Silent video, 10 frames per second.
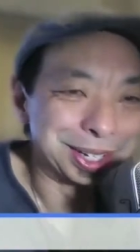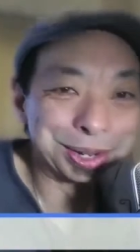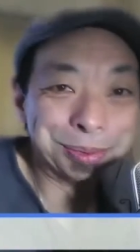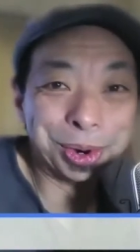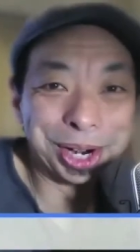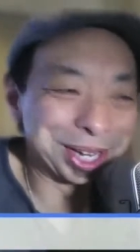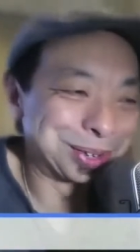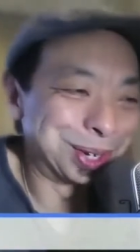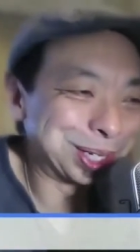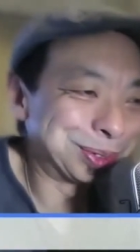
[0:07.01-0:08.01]
Good
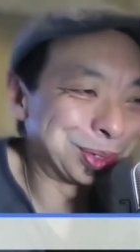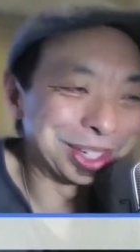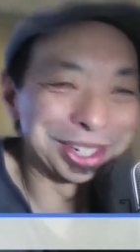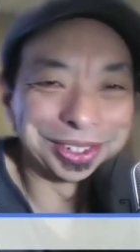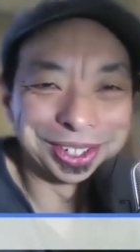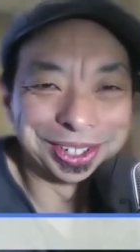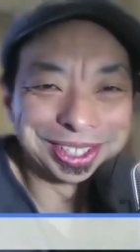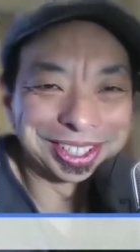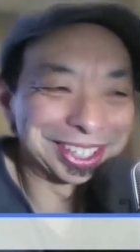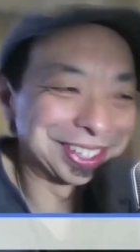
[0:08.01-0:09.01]
morning. Welcome to another Nerd
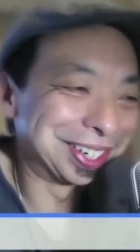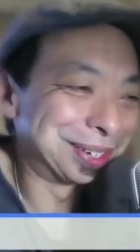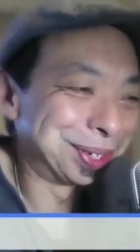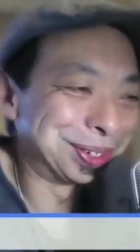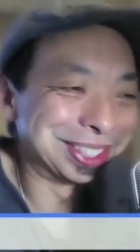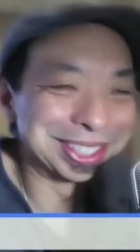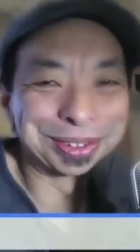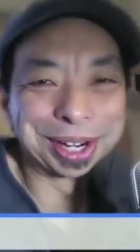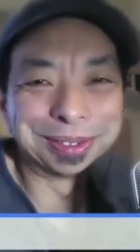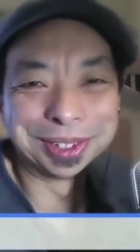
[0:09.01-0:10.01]
Stalker interview. This is
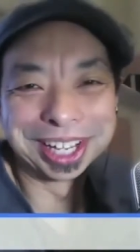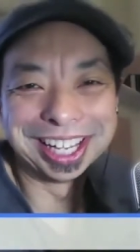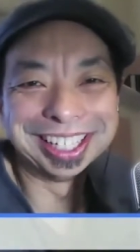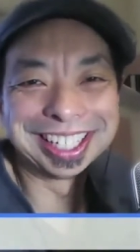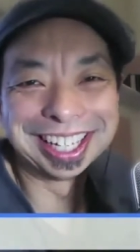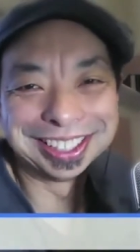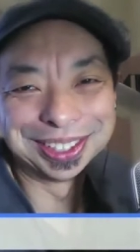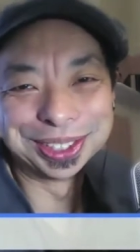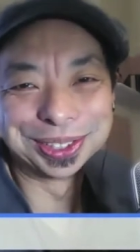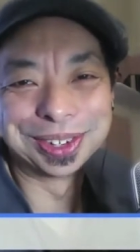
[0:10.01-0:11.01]
Greg Laurier, aka
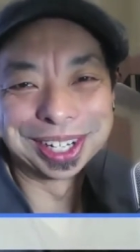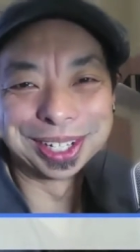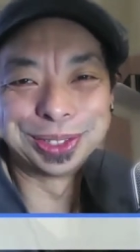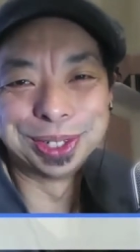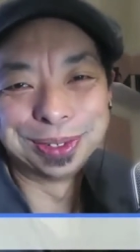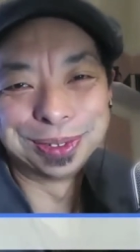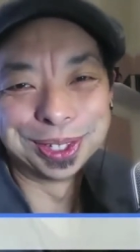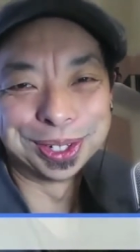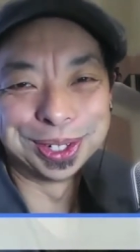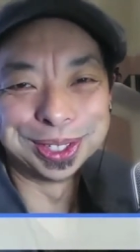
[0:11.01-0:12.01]
Social Greg, on Twitter for
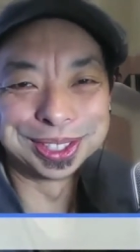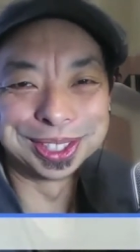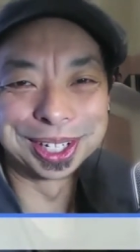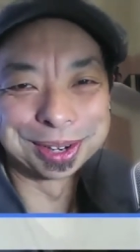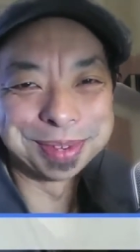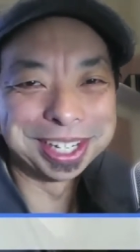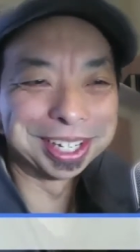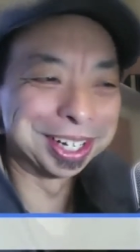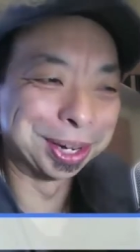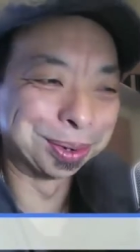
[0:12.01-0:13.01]
the Nerd Stalker
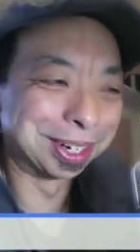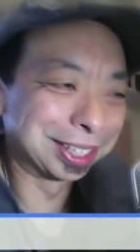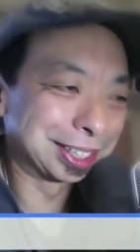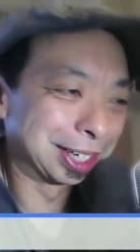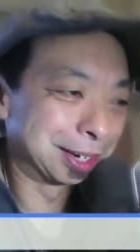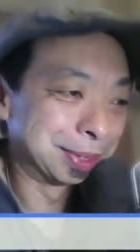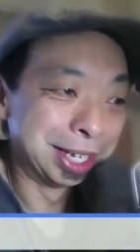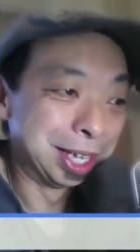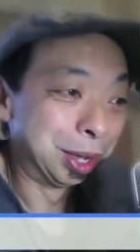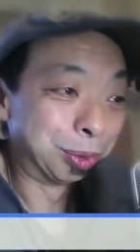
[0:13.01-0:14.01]
Media Network. Uh,
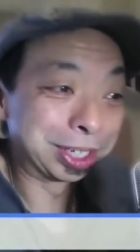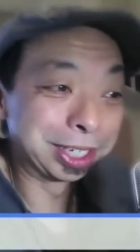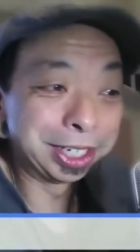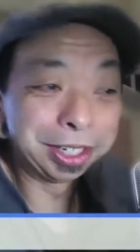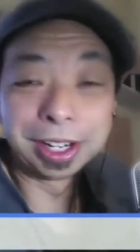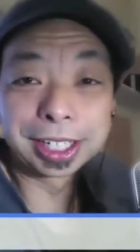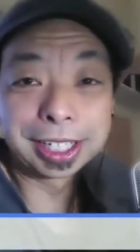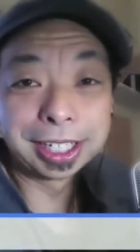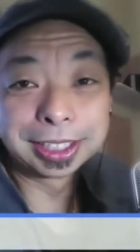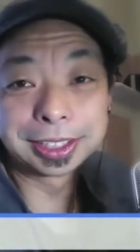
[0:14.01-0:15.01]
we're continuing our
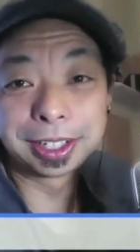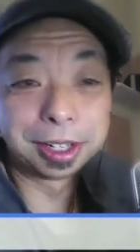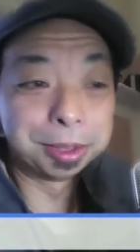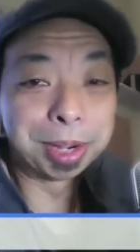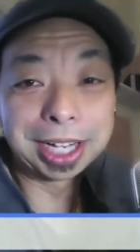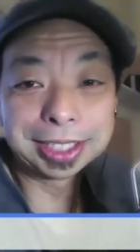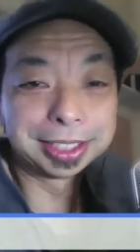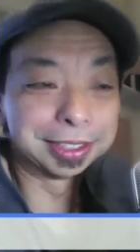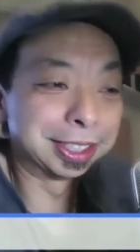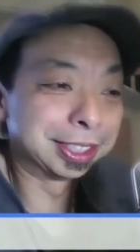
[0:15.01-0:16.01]
Kickstarter Unbox
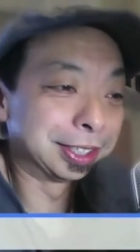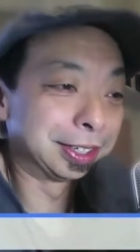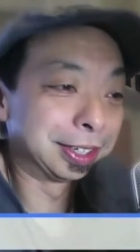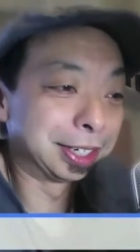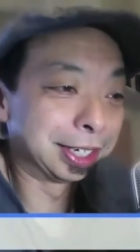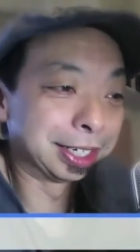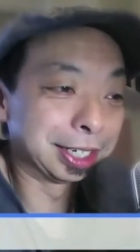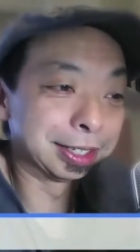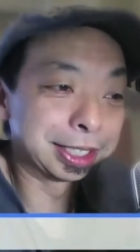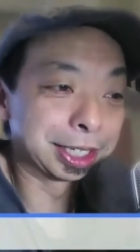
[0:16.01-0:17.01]
series here, in
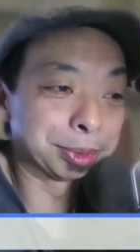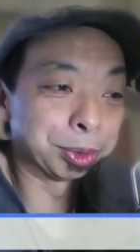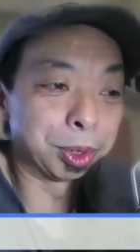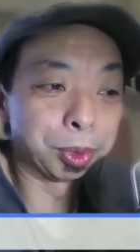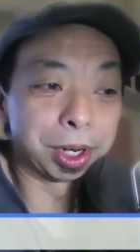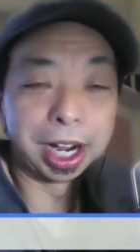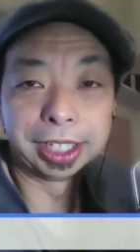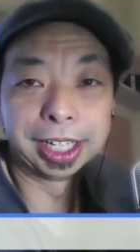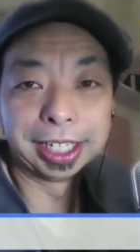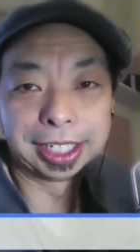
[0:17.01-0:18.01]
uh, a segment where we're
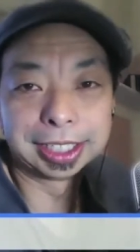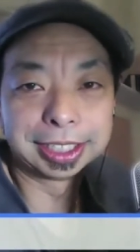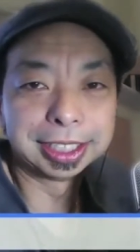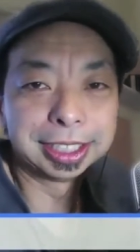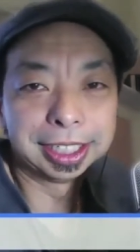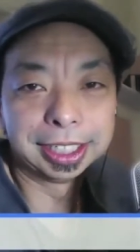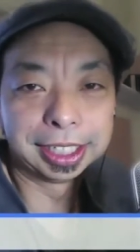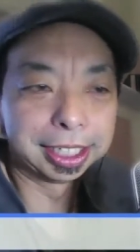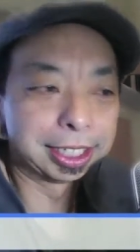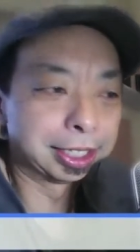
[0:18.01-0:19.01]
highlighting existing
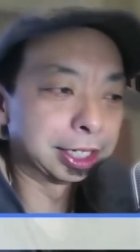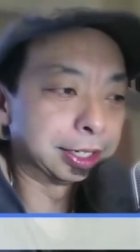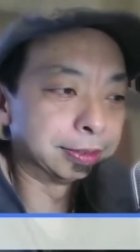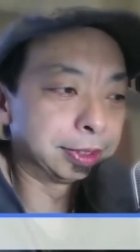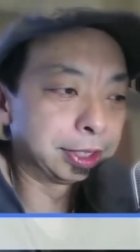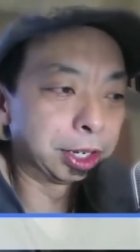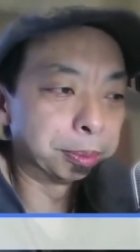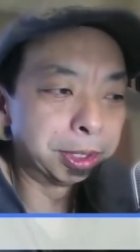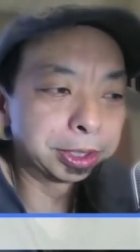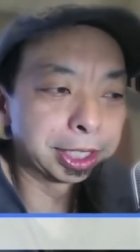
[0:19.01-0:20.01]
and uh, you know
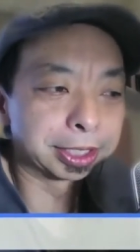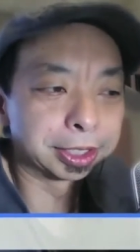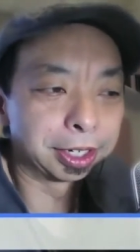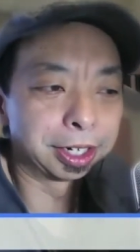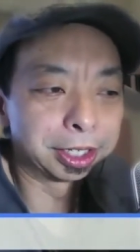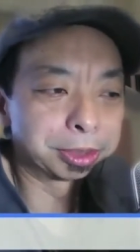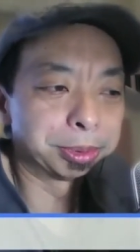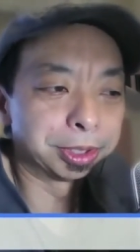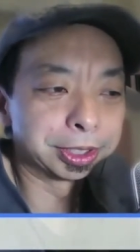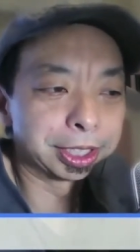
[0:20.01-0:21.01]
post Kickstarter
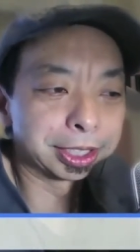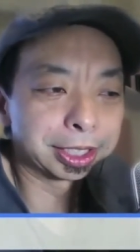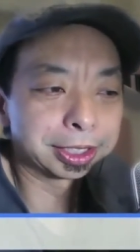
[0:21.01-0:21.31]
entrepreneurs and